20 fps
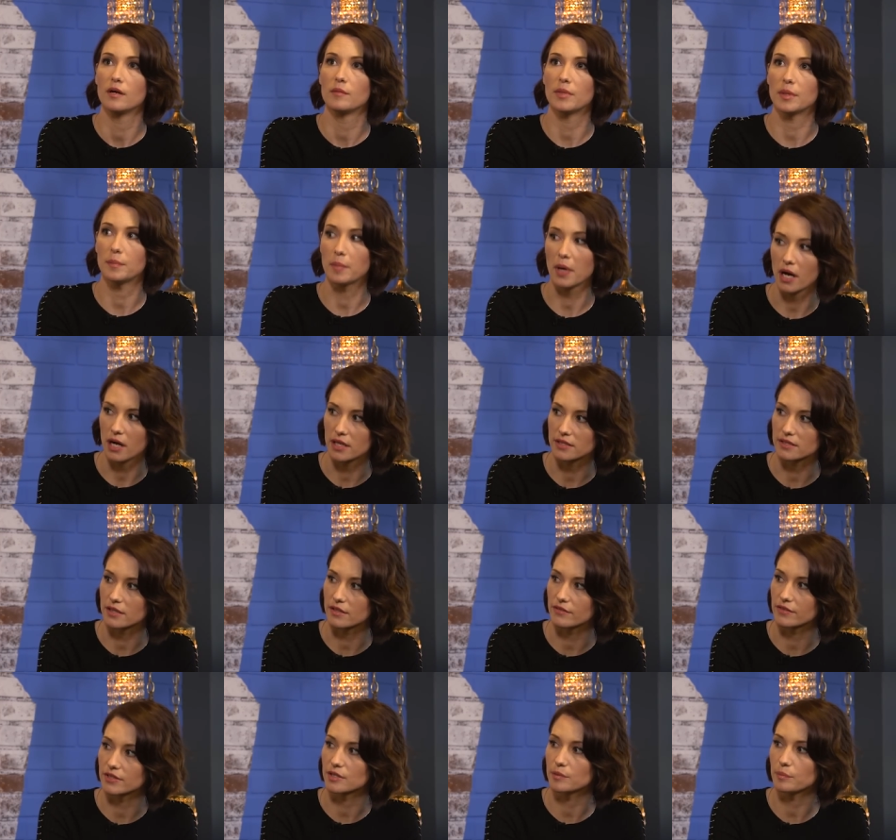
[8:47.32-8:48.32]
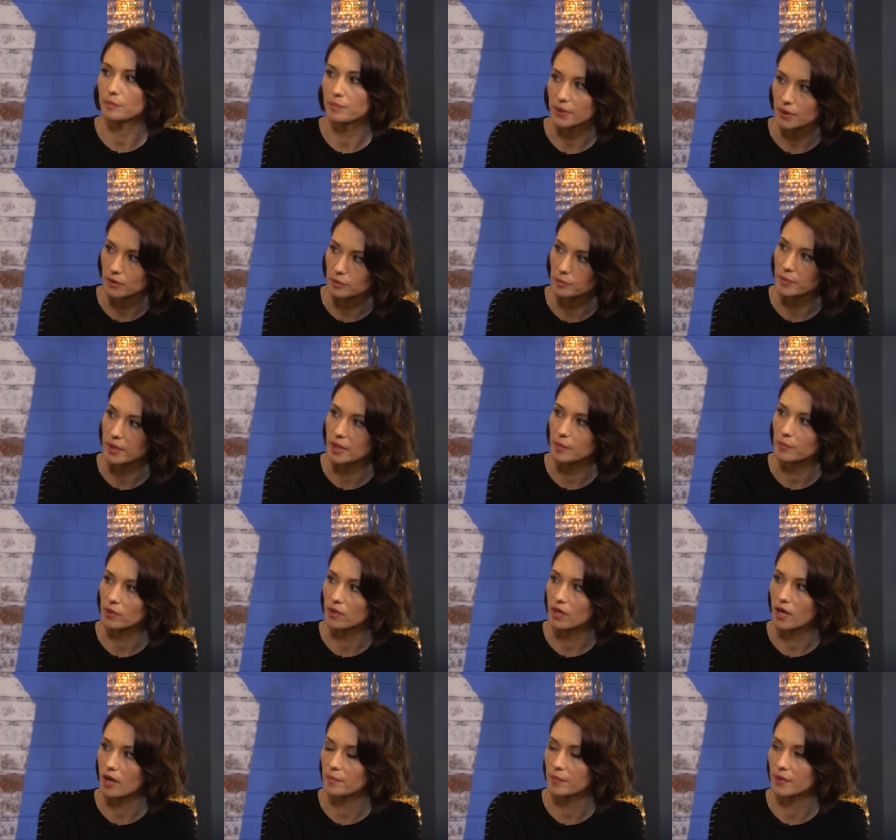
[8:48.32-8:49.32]
be positive and to build
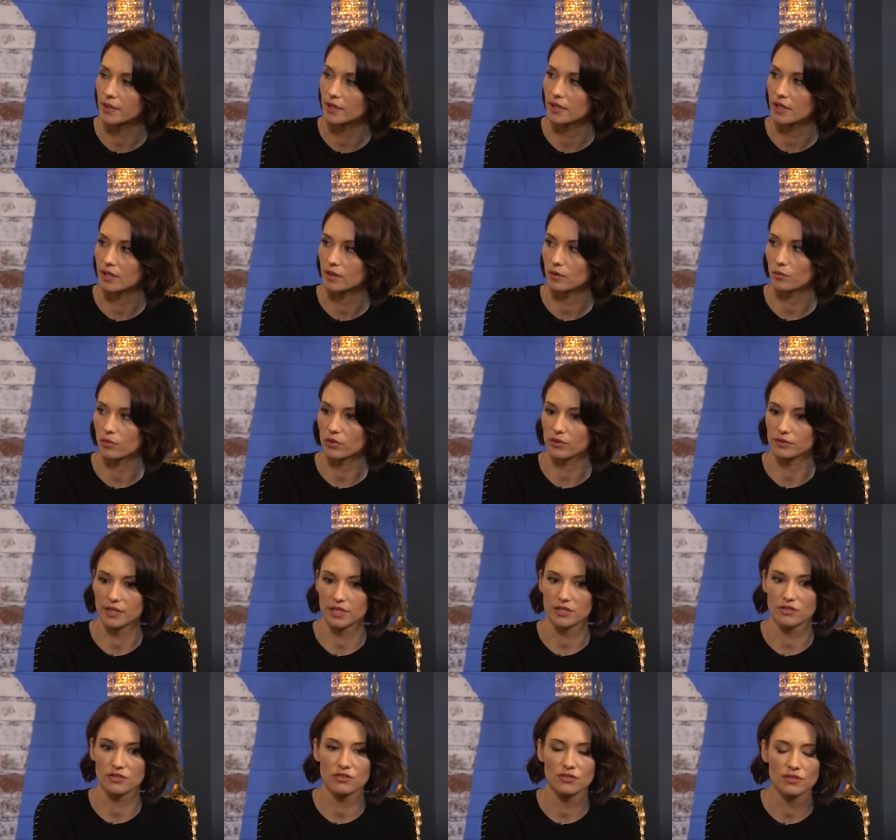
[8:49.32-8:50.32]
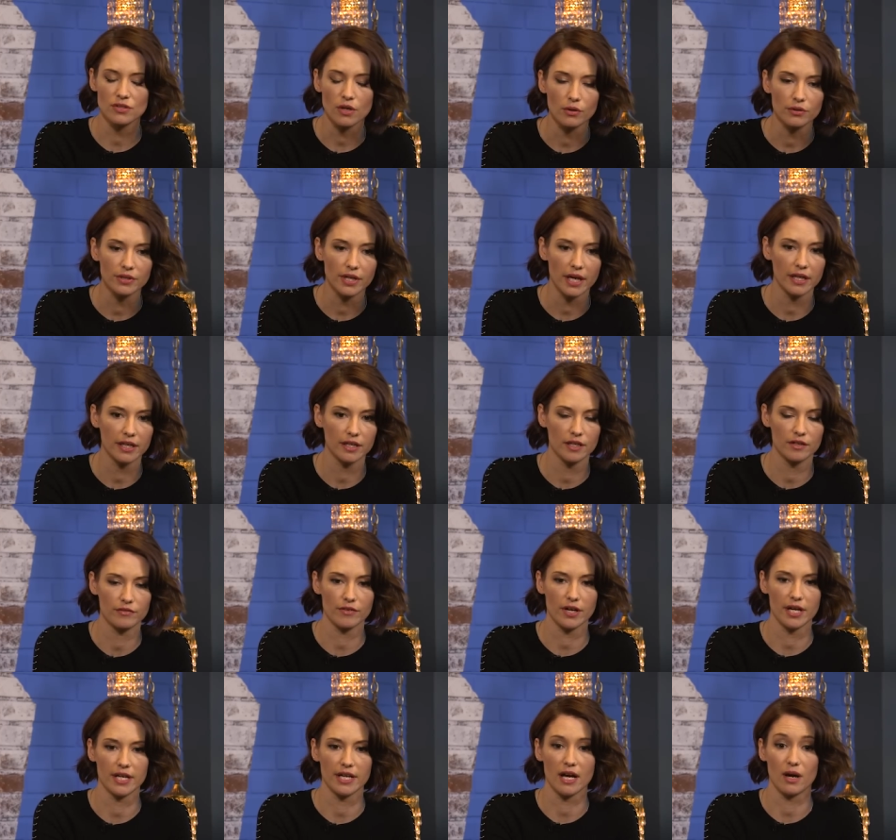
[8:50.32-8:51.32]
people up. And in a world that's so negative
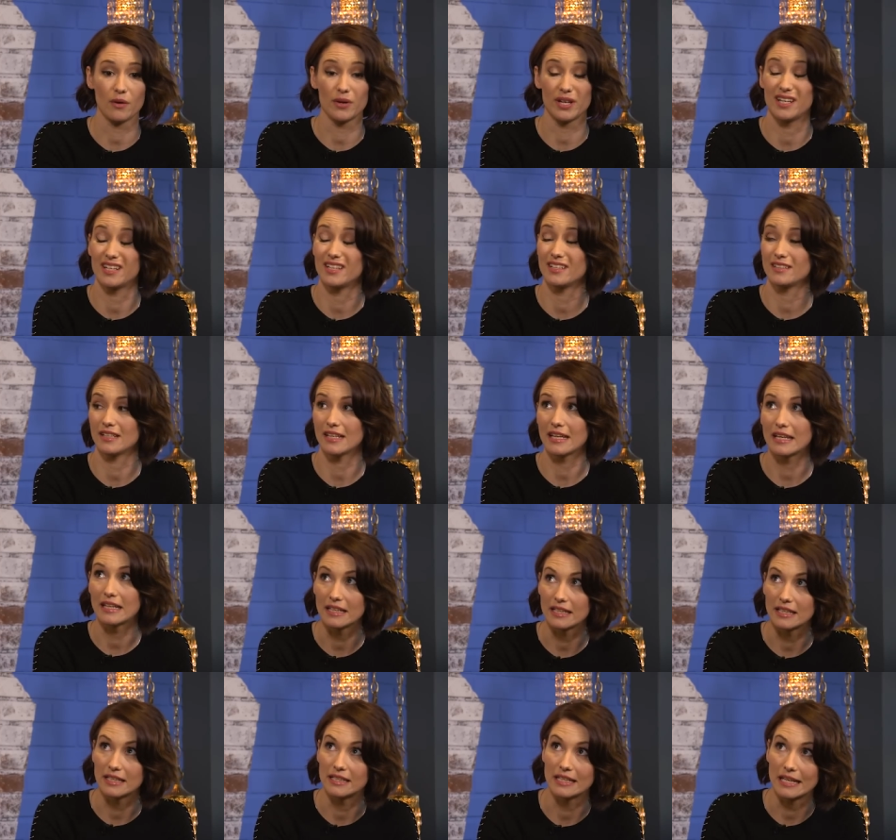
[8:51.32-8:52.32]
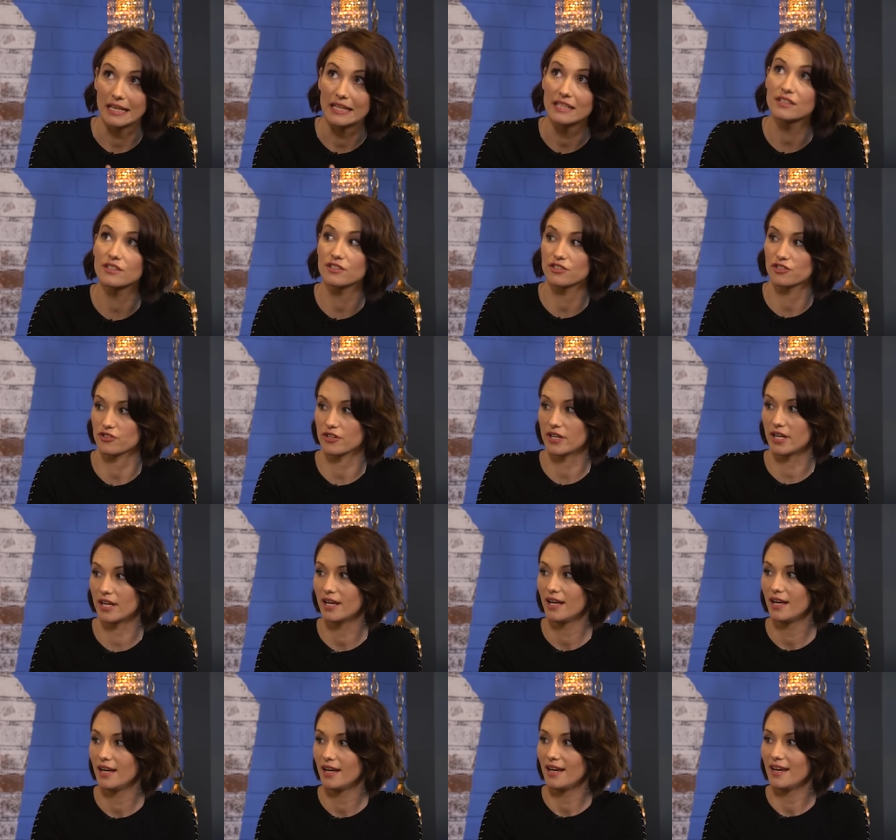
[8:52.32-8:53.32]
right now, and in an industry
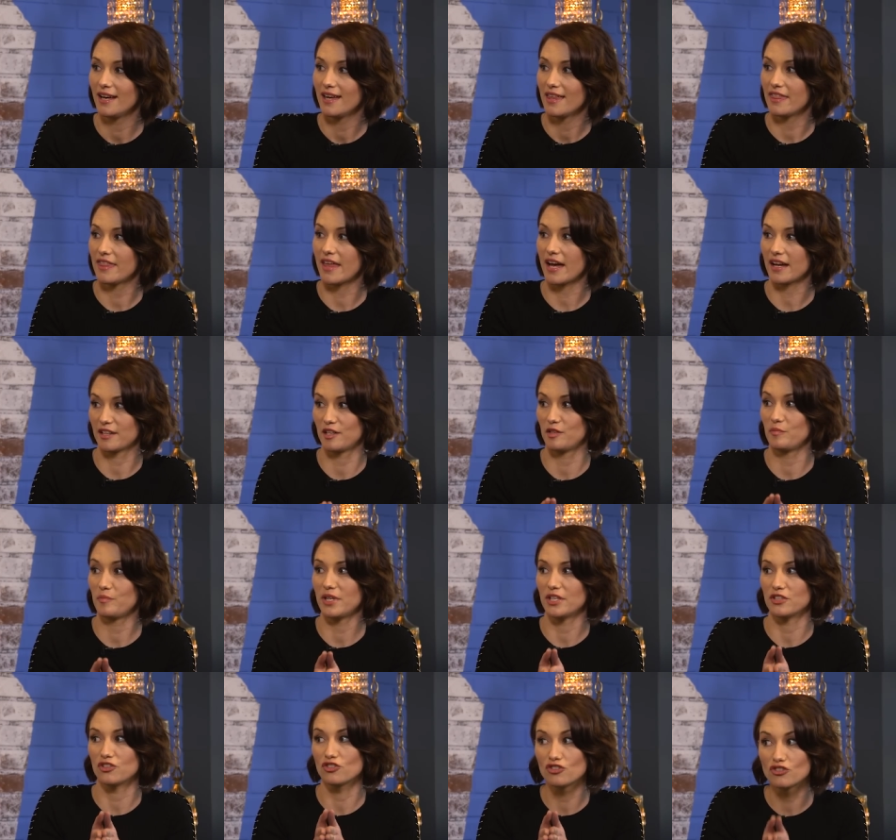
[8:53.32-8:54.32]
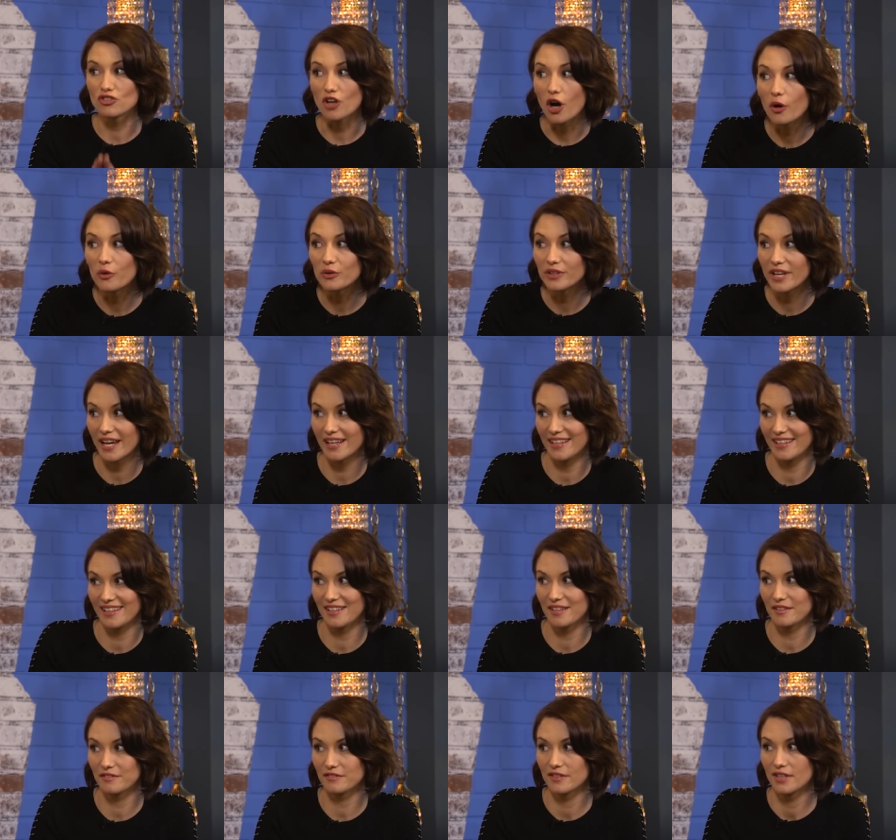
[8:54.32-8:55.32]
that can be so
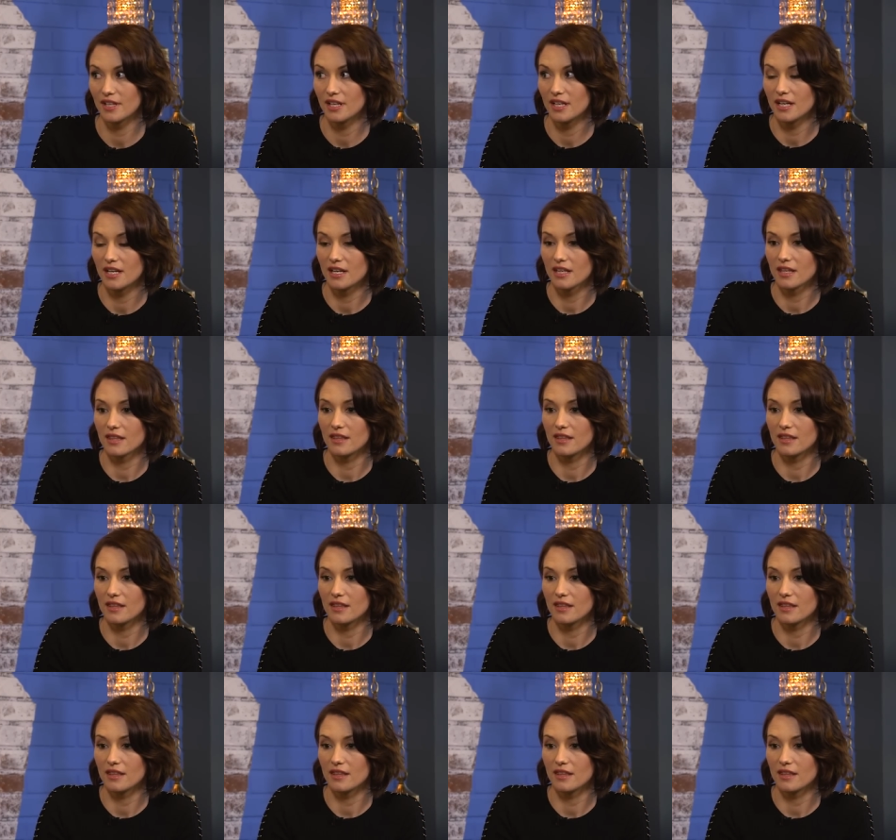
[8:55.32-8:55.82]
negative. Right.